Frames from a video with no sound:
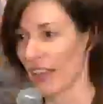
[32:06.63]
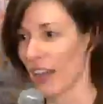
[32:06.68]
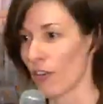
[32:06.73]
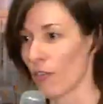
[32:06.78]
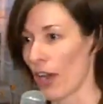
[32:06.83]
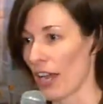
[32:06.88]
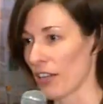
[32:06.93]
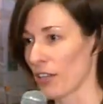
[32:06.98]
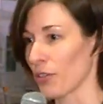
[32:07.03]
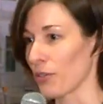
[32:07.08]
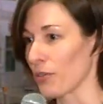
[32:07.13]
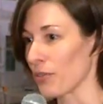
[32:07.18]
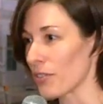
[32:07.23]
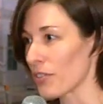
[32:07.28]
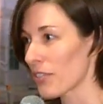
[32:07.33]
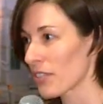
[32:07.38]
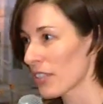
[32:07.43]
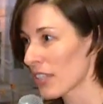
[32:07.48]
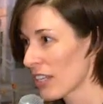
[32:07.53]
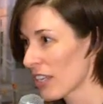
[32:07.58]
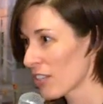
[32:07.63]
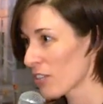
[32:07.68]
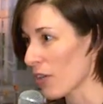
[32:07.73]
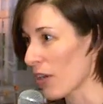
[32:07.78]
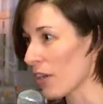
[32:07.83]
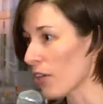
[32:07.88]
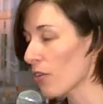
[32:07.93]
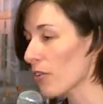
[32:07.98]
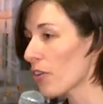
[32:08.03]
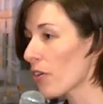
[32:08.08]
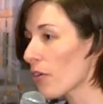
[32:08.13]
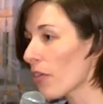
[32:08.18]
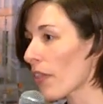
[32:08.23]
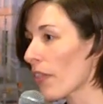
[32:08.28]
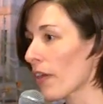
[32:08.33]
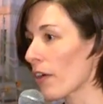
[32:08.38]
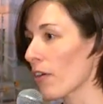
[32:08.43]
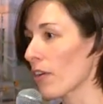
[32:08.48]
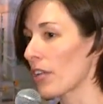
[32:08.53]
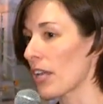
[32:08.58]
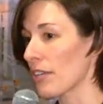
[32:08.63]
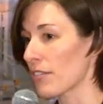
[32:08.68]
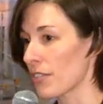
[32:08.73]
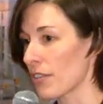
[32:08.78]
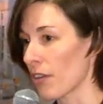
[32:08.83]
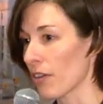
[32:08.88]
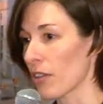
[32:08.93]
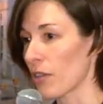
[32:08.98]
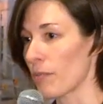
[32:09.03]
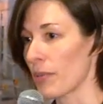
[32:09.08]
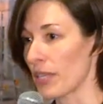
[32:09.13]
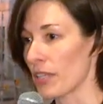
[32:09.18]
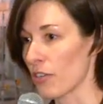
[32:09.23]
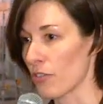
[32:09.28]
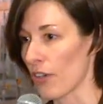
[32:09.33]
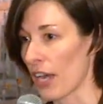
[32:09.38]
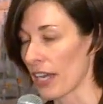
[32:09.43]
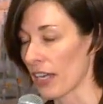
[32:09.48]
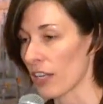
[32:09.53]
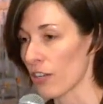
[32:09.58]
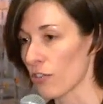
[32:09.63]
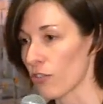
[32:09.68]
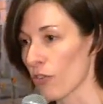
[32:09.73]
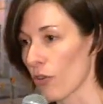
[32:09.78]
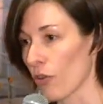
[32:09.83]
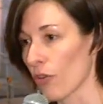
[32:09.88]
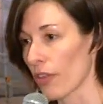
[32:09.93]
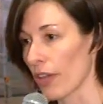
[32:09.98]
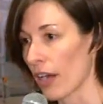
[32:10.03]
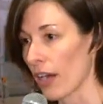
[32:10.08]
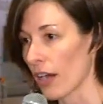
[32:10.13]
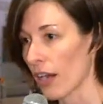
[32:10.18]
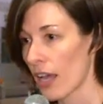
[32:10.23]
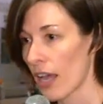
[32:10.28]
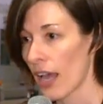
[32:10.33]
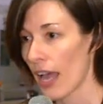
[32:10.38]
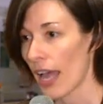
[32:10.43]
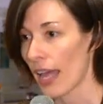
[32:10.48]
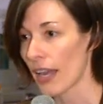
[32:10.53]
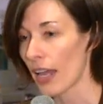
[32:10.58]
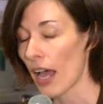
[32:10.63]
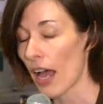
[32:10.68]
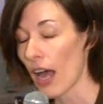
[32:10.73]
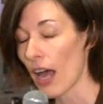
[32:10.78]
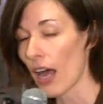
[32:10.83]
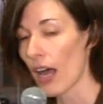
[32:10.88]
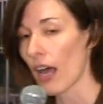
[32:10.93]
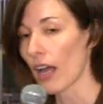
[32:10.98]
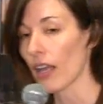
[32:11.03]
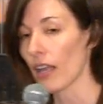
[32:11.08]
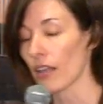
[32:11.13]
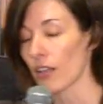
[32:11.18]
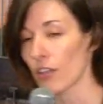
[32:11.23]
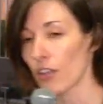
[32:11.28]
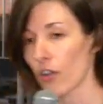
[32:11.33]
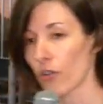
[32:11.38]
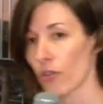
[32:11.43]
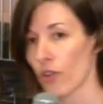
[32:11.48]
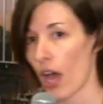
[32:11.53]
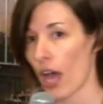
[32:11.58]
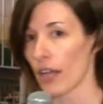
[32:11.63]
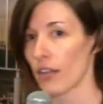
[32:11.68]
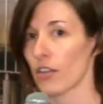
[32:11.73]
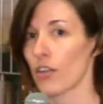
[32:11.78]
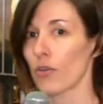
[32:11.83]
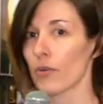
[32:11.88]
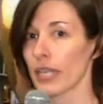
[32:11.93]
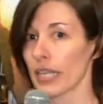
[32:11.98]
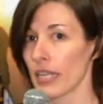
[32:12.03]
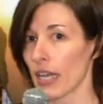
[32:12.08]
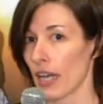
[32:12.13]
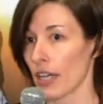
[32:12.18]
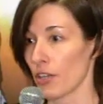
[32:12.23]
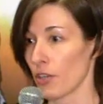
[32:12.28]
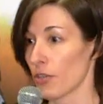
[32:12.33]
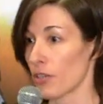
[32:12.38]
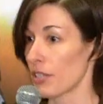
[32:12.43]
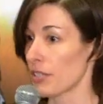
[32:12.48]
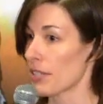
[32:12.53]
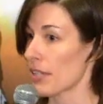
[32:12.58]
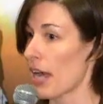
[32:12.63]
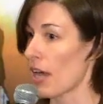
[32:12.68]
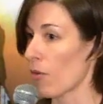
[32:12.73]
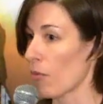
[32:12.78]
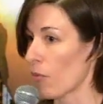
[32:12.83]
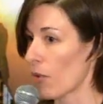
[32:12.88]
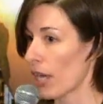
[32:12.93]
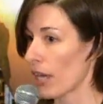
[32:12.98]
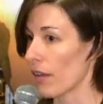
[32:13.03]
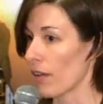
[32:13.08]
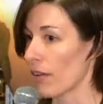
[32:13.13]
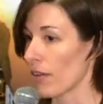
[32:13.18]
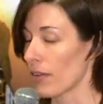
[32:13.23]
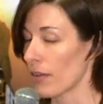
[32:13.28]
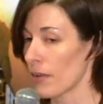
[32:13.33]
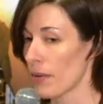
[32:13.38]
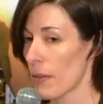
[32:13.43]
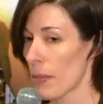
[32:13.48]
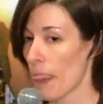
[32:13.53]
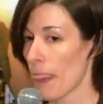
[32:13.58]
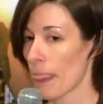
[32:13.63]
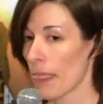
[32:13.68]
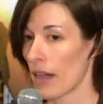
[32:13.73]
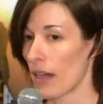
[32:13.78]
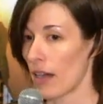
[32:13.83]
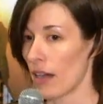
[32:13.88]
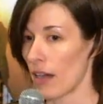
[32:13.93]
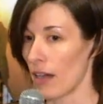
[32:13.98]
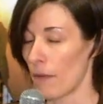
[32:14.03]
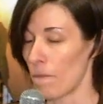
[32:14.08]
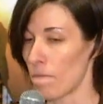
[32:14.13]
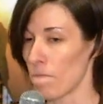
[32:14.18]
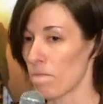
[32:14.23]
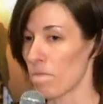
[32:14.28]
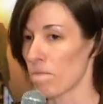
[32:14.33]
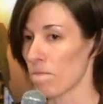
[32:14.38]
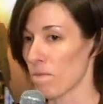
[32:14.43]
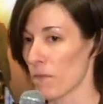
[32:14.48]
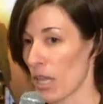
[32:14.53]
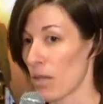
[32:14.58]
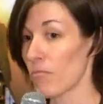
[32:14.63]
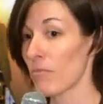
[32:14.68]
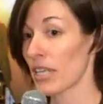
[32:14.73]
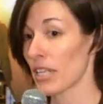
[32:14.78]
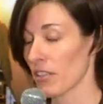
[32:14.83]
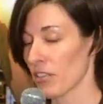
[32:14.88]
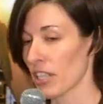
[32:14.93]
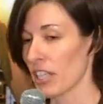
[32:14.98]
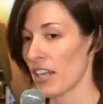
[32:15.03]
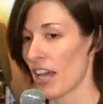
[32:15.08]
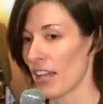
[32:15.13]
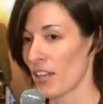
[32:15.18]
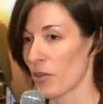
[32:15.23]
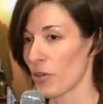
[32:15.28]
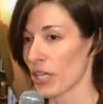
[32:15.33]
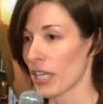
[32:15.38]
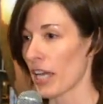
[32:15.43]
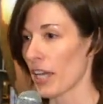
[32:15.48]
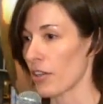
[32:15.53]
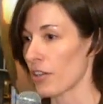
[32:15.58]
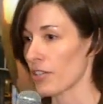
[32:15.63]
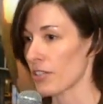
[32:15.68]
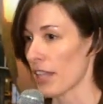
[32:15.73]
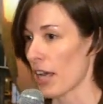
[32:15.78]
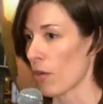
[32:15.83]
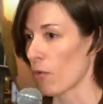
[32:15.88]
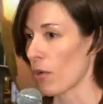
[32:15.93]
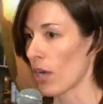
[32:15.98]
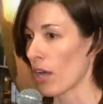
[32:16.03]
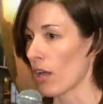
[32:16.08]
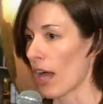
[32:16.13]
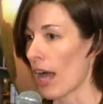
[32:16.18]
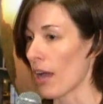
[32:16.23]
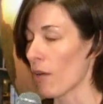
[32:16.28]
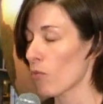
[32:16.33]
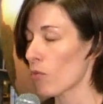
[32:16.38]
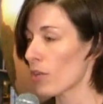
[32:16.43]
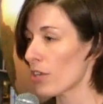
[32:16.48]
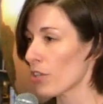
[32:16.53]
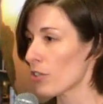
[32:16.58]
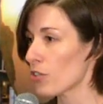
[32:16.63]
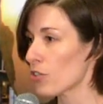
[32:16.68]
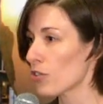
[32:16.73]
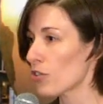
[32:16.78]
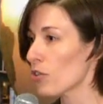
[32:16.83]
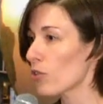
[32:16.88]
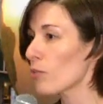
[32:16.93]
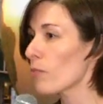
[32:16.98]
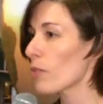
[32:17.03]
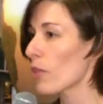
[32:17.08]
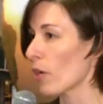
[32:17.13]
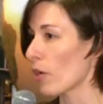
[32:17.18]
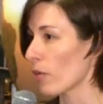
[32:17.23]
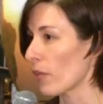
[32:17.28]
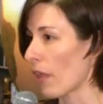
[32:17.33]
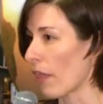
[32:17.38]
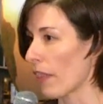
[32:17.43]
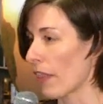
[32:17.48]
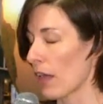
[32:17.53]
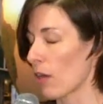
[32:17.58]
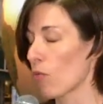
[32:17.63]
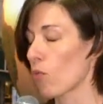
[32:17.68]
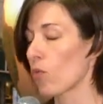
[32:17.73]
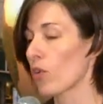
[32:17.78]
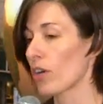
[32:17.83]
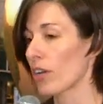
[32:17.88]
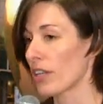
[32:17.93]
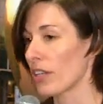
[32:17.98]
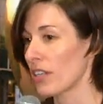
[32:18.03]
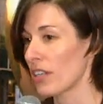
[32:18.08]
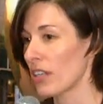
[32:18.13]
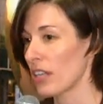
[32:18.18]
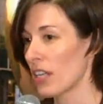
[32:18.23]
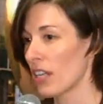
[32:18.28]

uh, raccoons. So I don't know that there would necessarily be direct control there. And uh, I, you know, not knowing coyotes that well, um, admittedly not knowing coyotes that well, I would assume though that they would